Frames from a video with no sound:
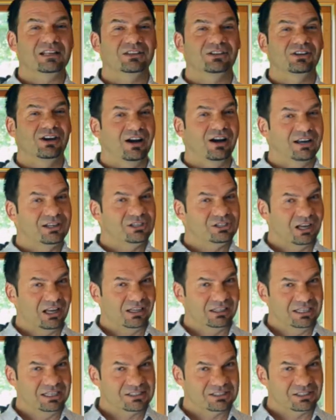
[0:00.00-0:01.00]
at the Cottage.
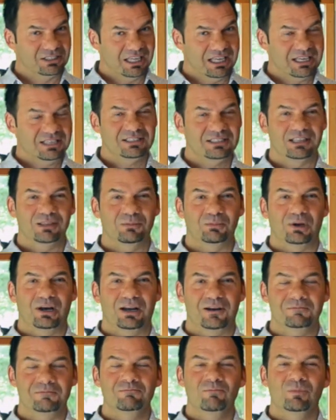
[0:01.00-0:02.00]
I'll list links at the
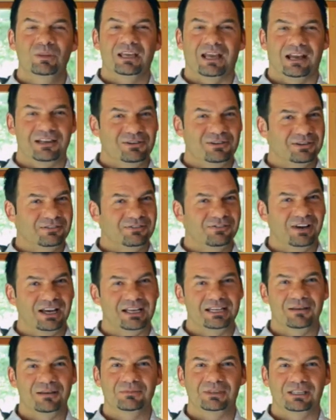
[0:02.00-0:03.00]
bottom and you can
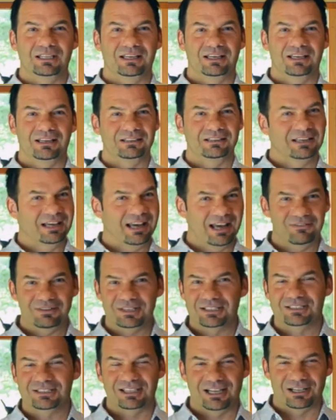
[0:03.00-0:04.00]
find Emily and have
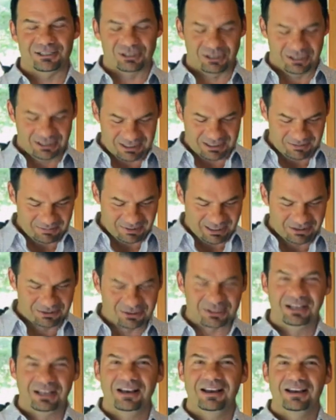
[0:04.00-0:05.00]
a discussion
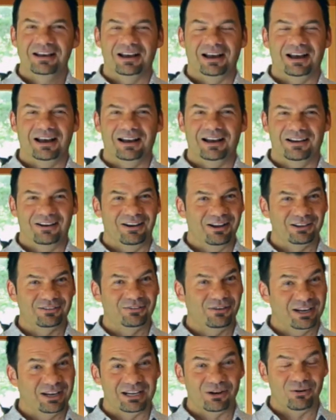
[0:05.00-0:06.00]
about uh,
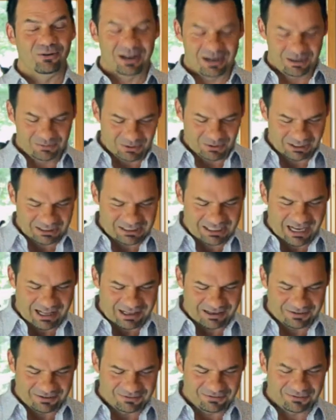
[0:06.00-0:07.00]
all of her incredible
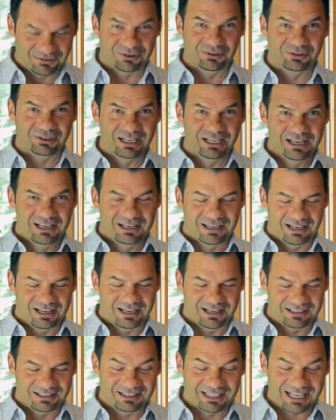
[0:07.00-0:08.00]
Italian food.
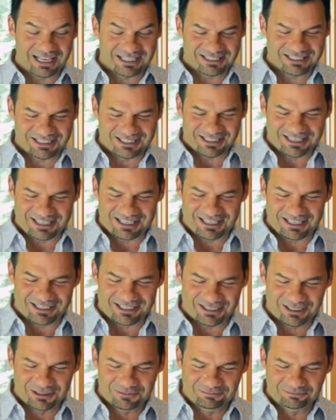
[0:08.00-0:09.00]
Uh, let's
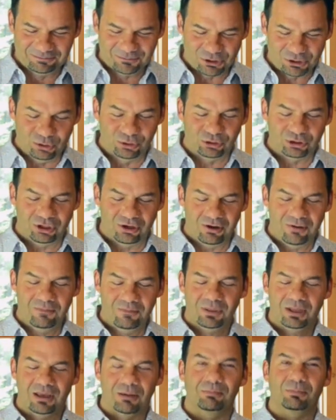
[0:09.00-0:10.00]
eat.
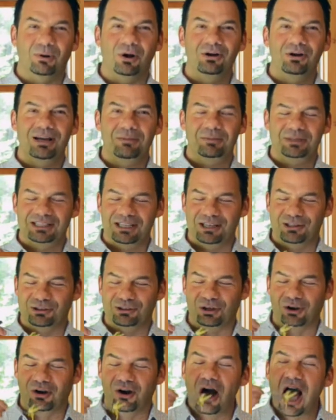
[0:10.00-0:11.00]
Tutto buon
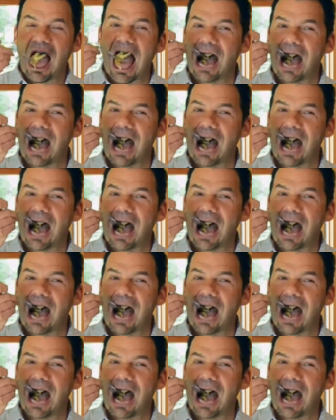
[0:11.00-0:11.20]
appetito.